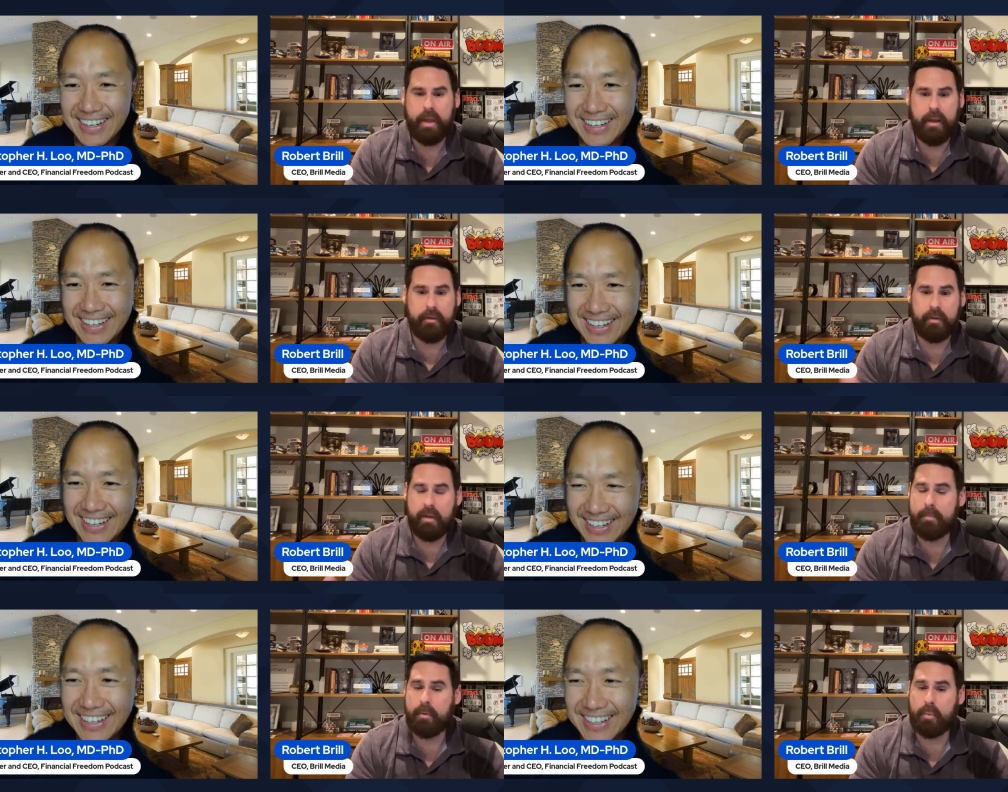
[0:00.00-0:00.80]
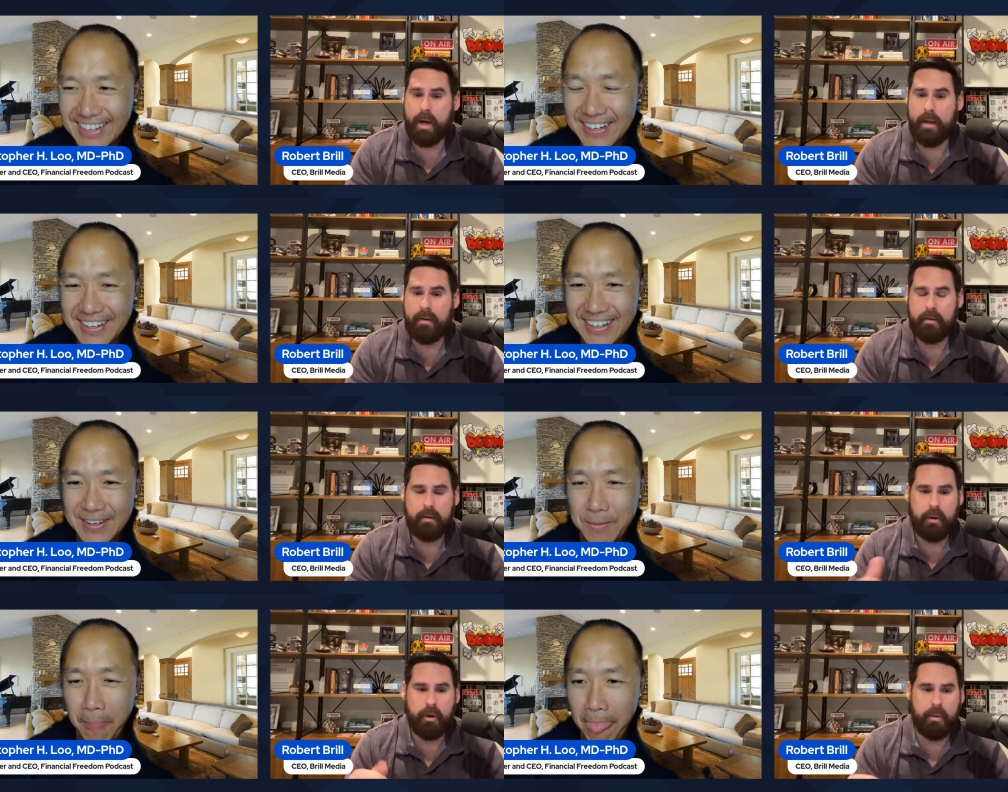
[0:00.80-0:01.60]
Speaker 1: things. Number
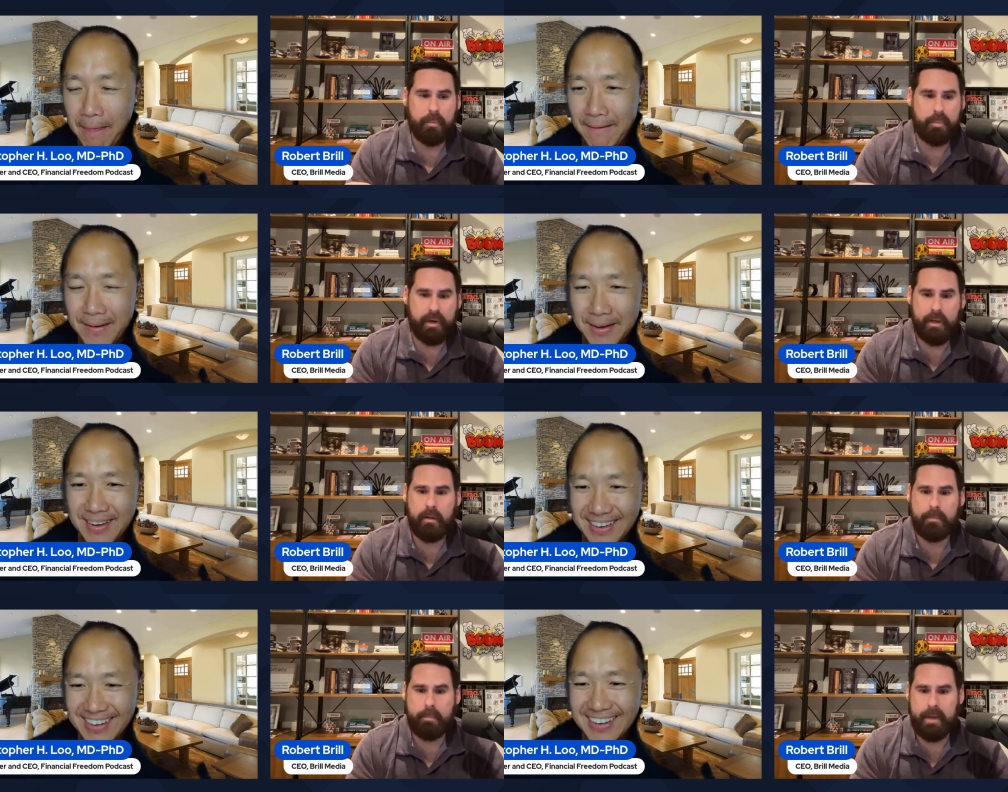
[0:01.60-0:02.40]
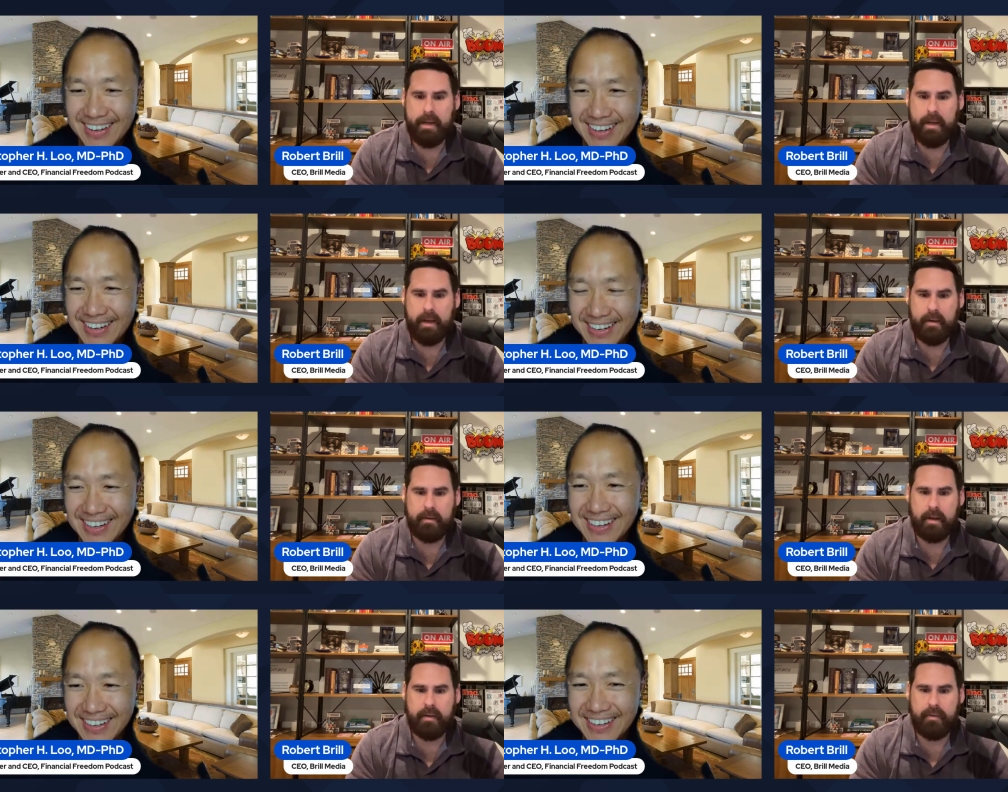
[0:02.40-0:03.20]
one, go to
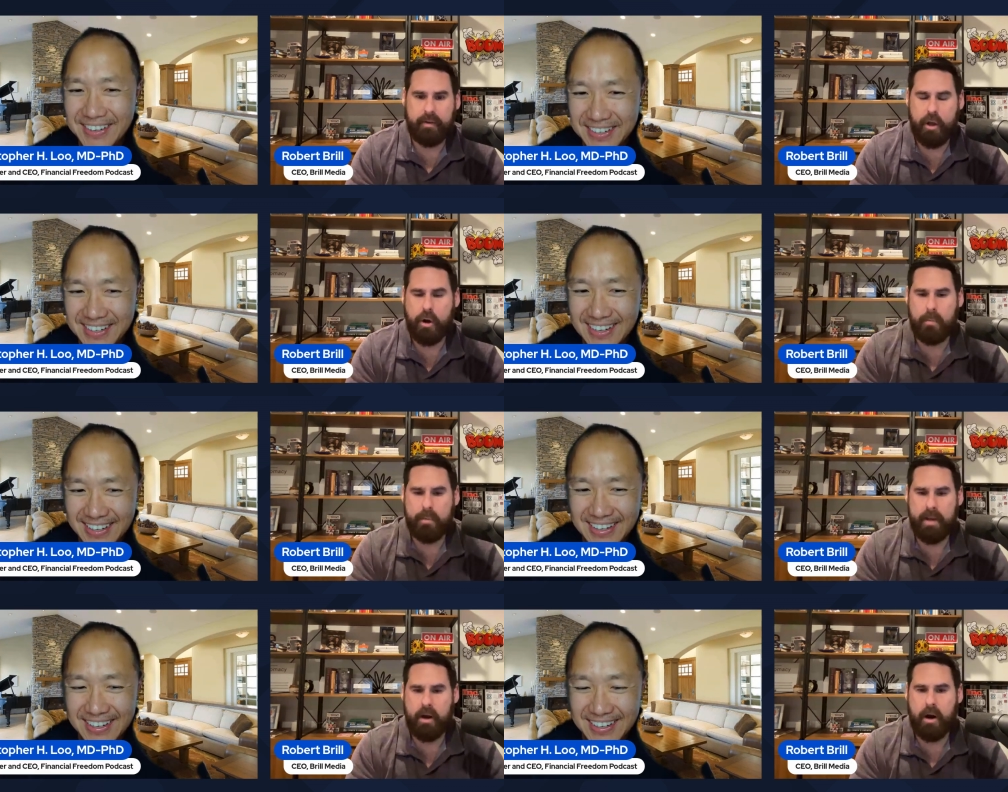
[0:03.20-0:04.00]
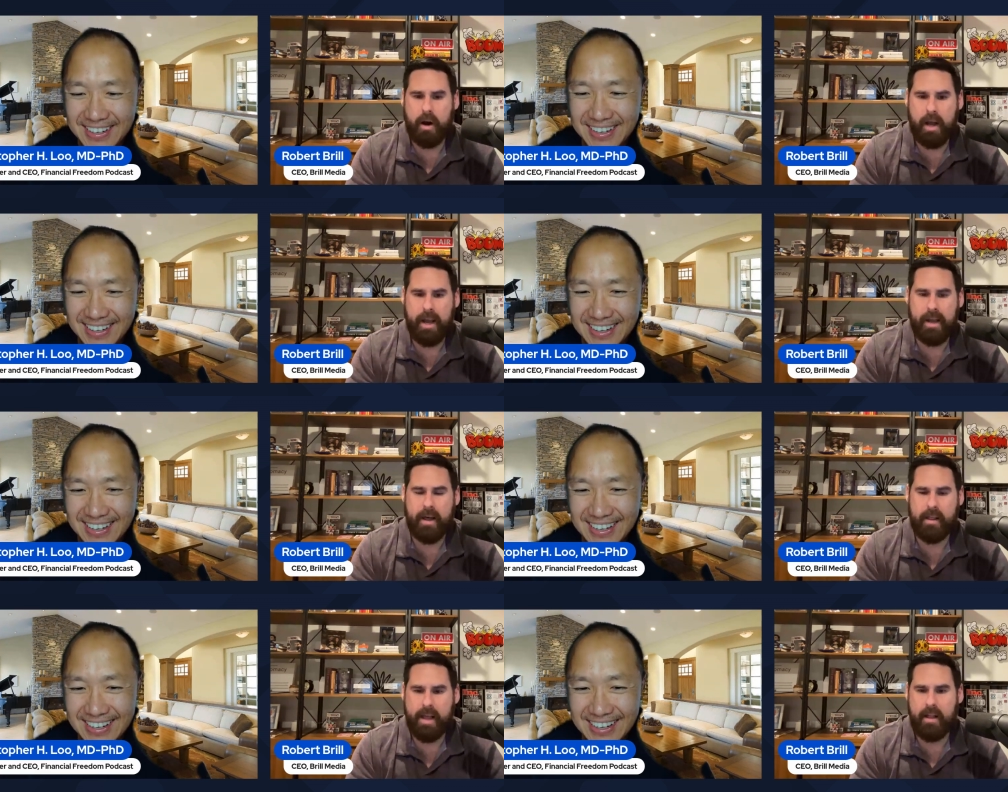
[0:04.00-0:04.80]
brillmedia.co, B R I
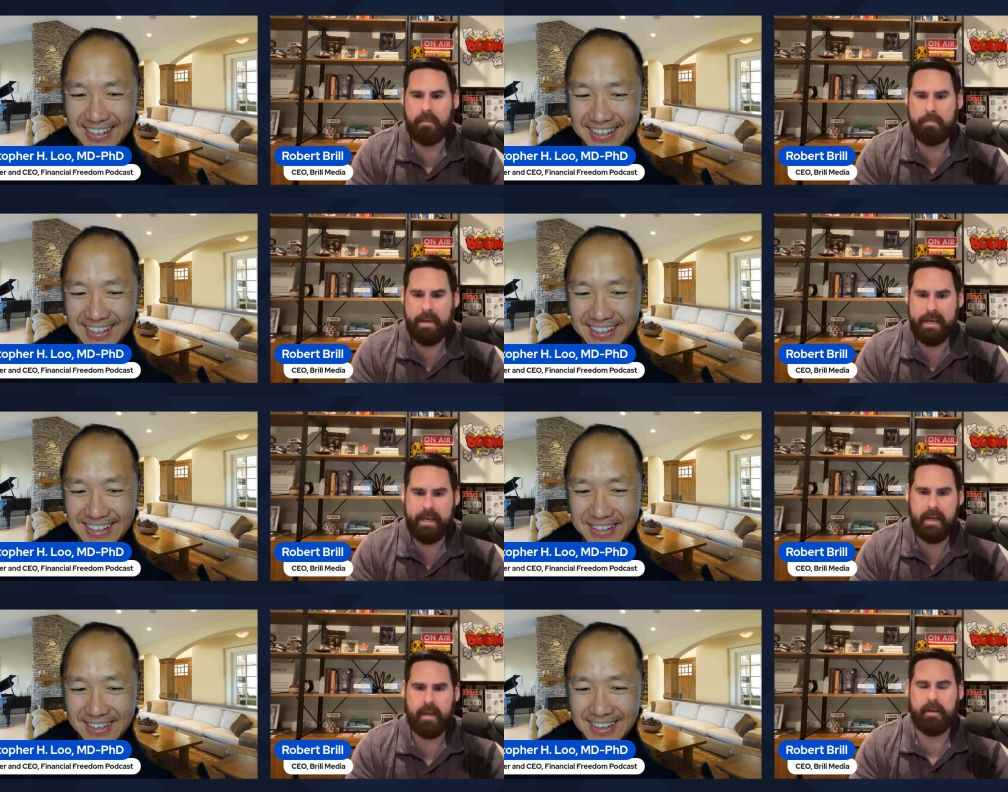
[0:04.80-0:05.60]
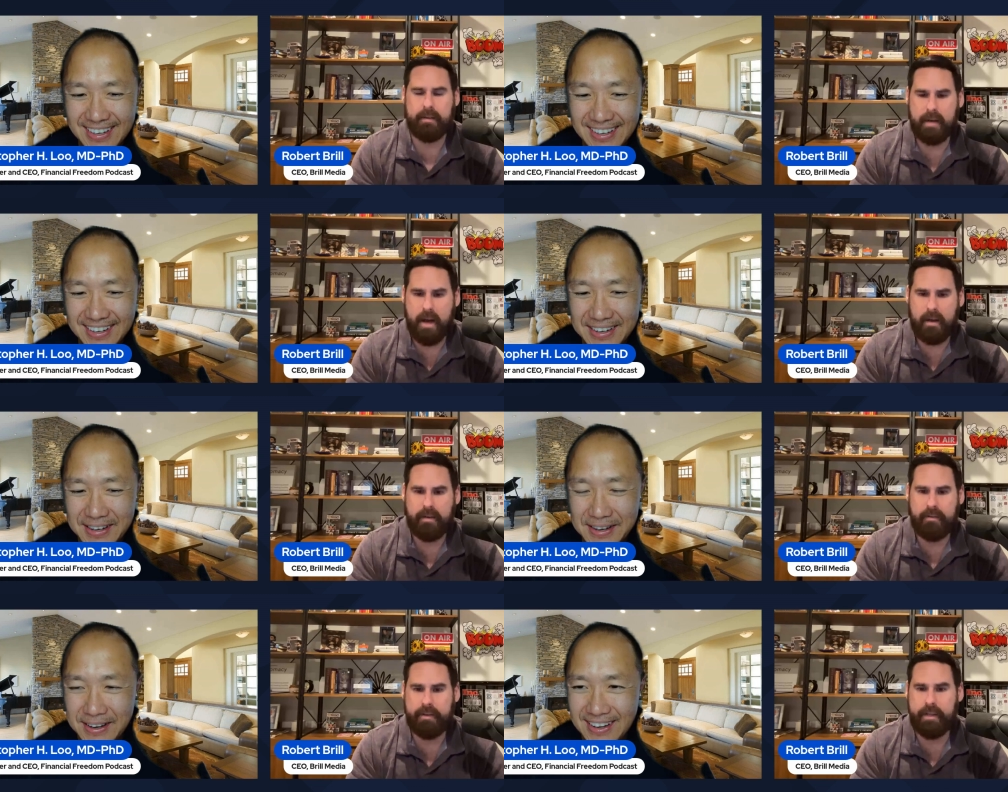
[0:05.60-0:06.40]
L L
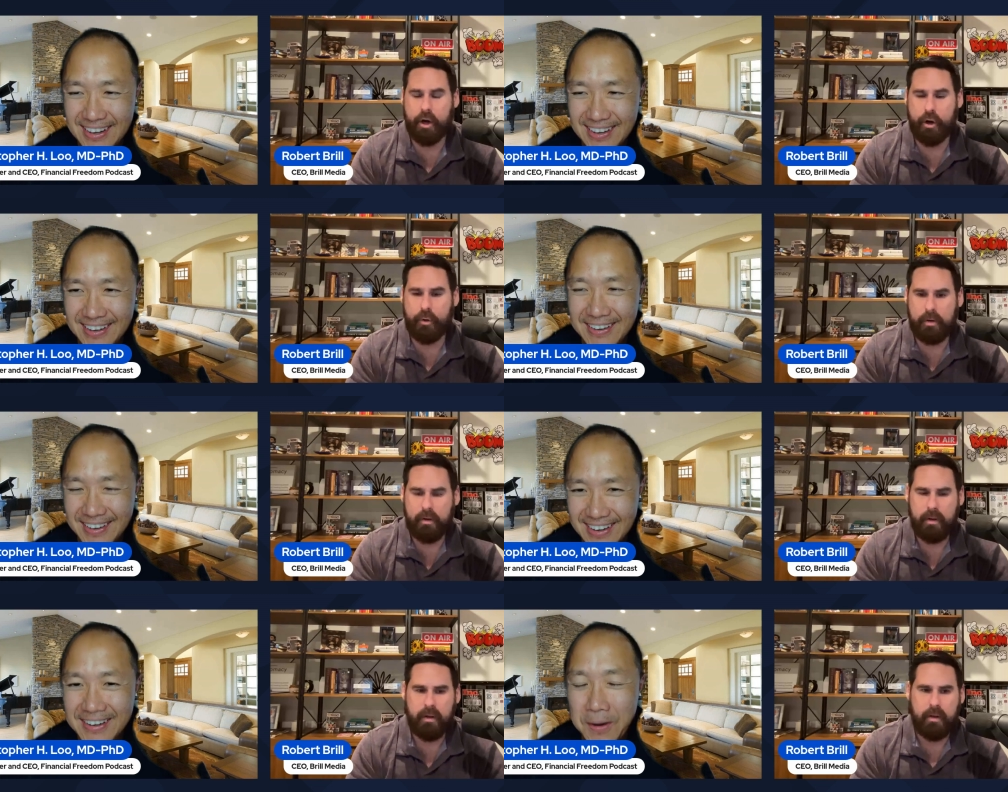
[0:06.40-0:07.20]
media.co.